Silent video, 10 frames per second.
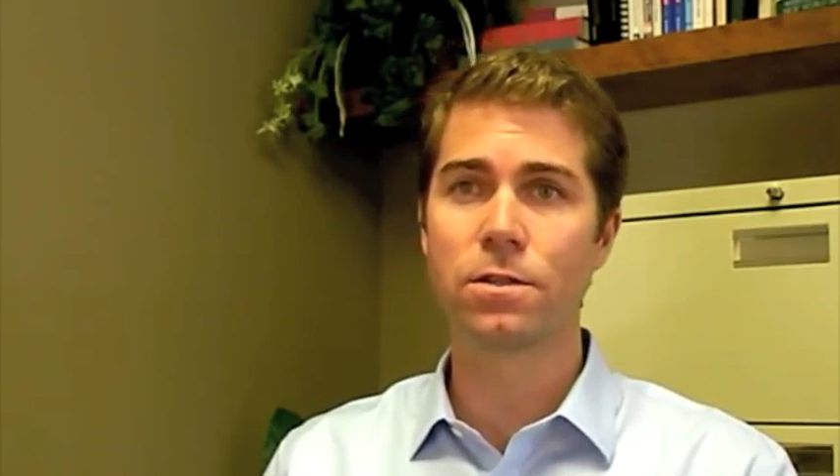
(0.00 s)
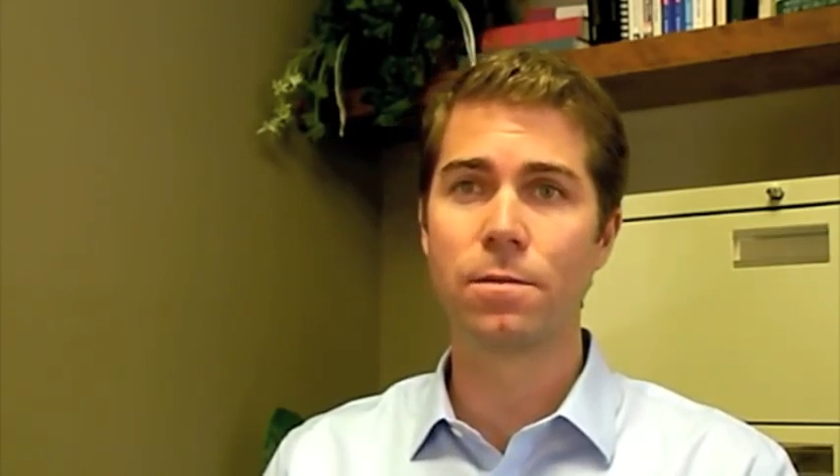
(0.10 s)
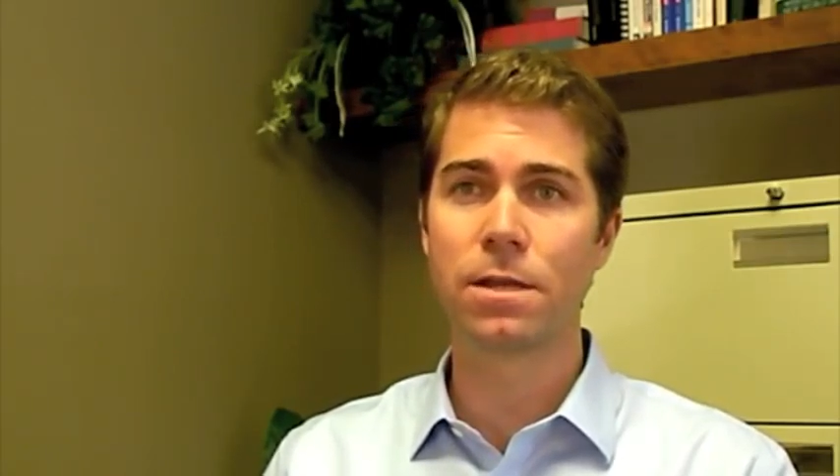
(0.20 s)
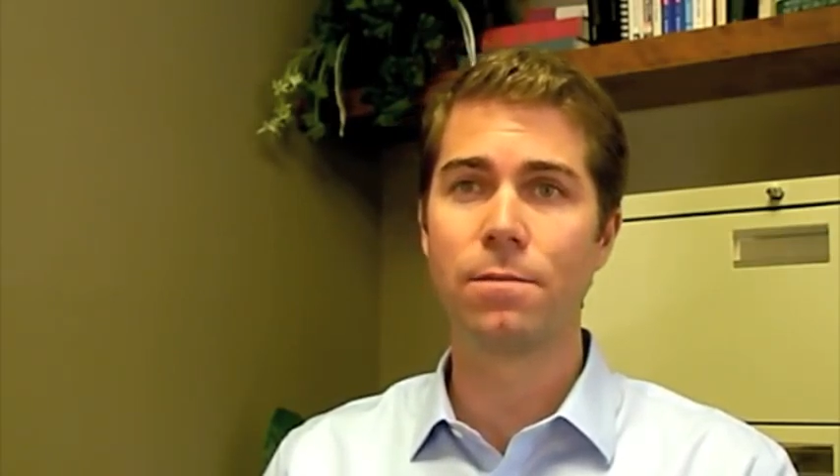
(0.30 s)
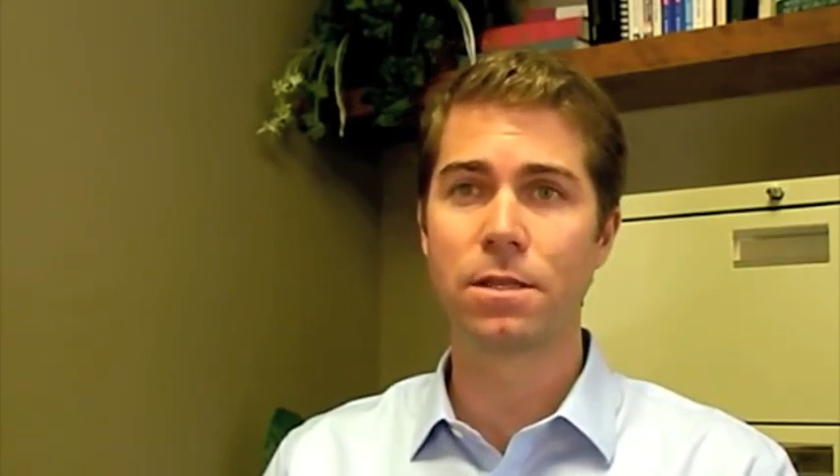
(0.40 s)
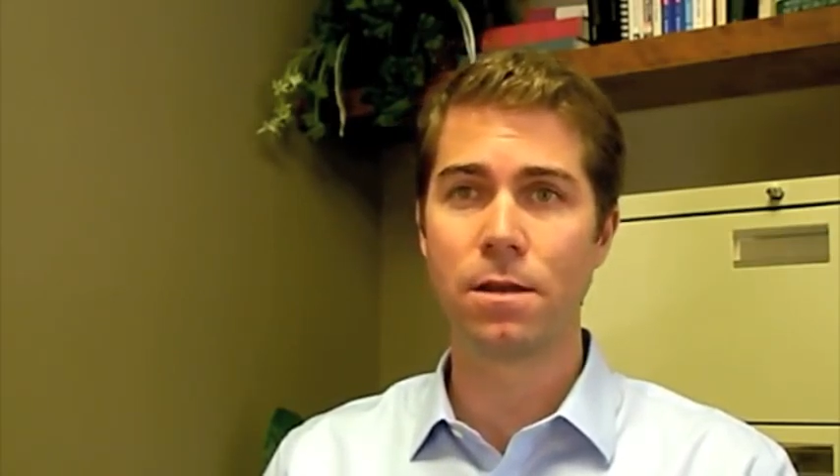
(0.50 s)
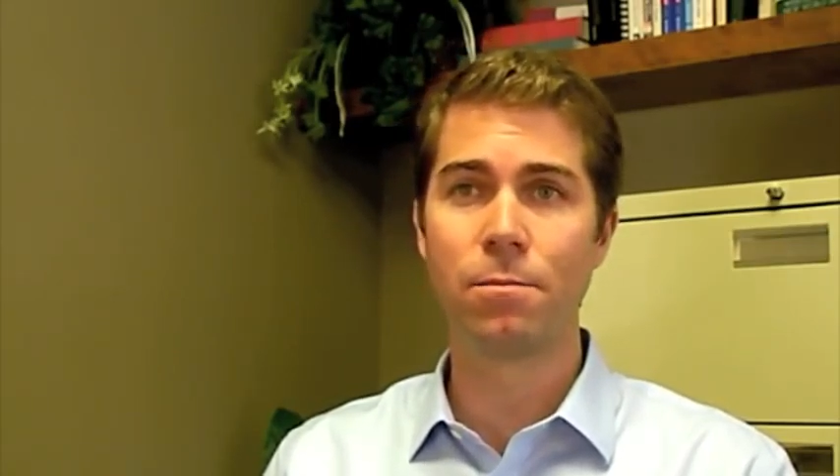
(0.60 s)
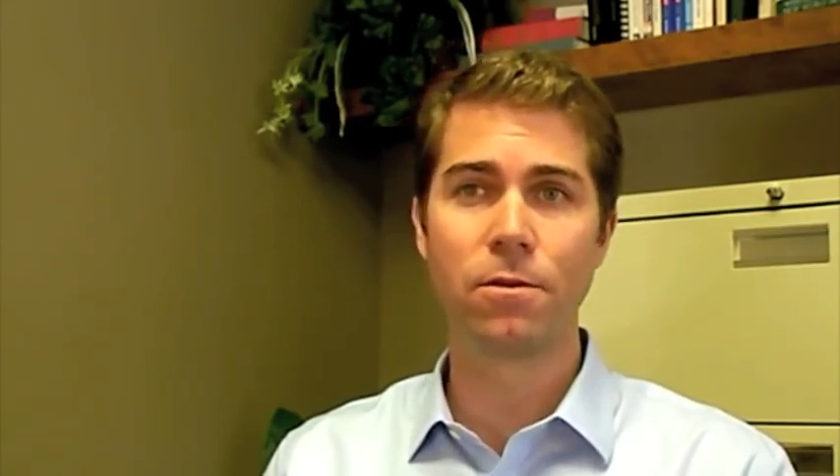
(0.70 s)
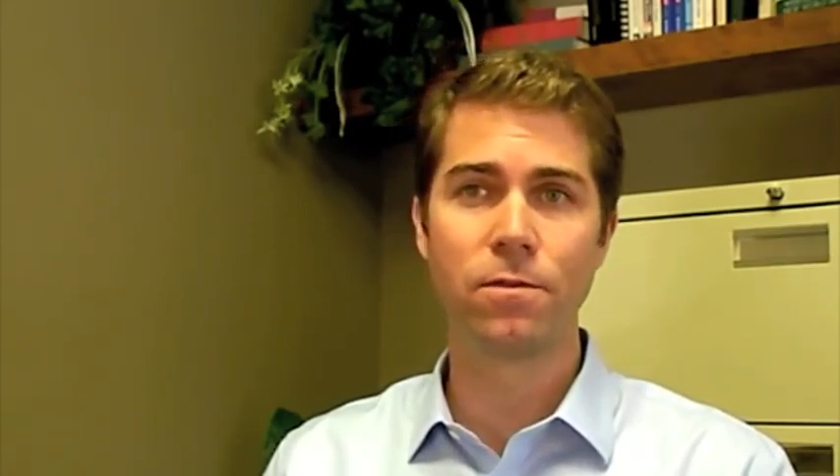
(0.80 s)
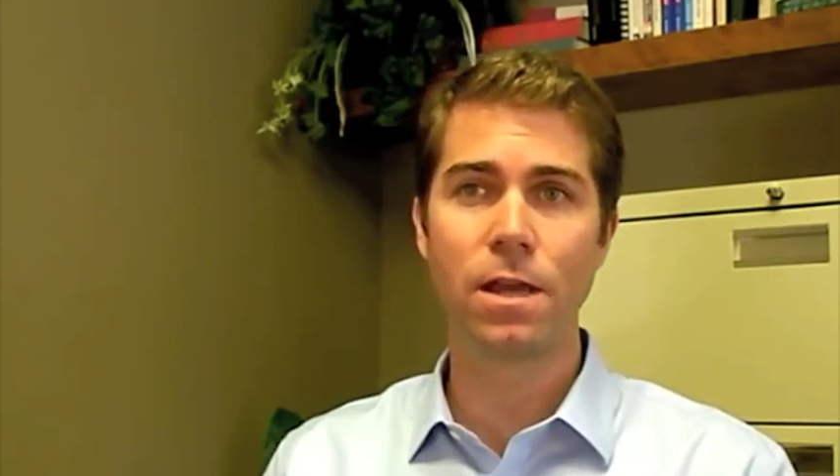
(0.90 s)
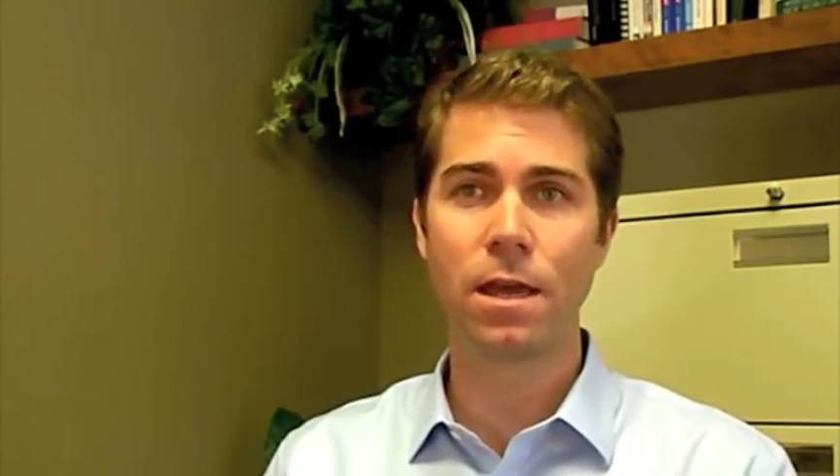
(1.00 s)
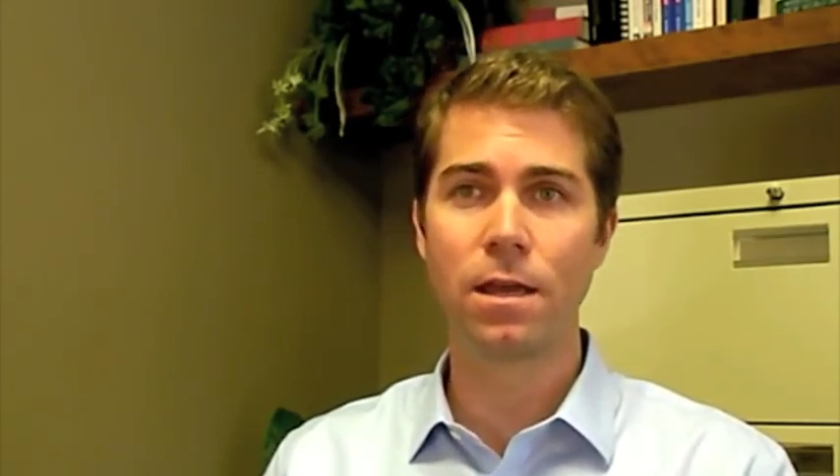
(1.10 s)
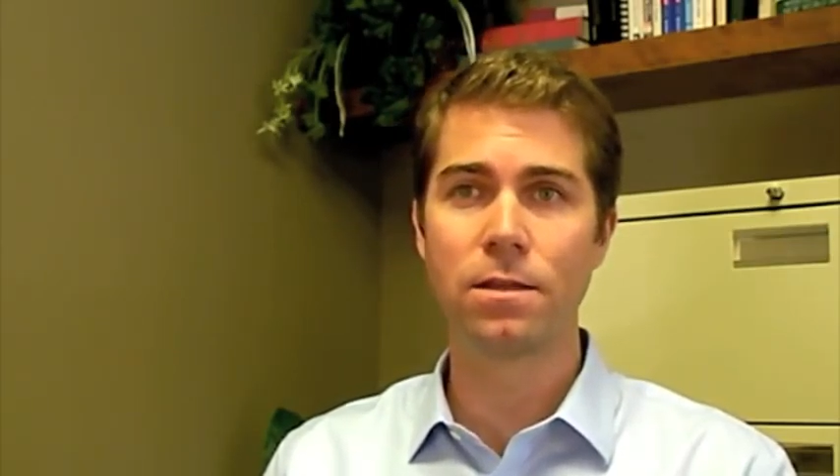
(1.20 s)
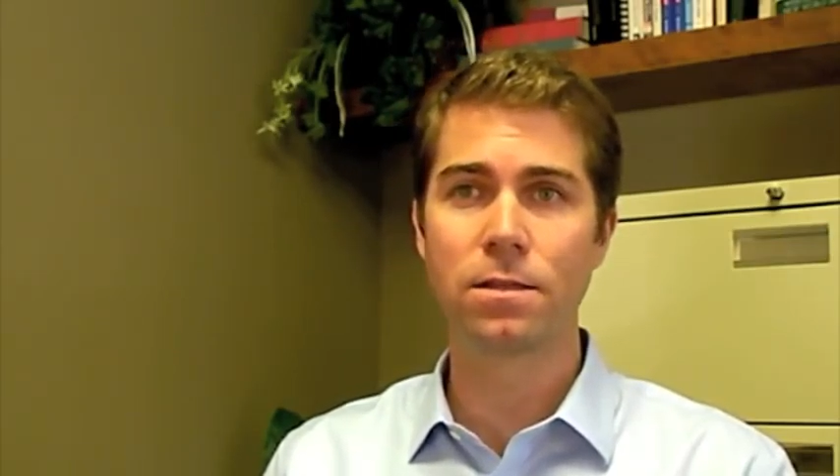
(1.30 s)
sometimes a number of days,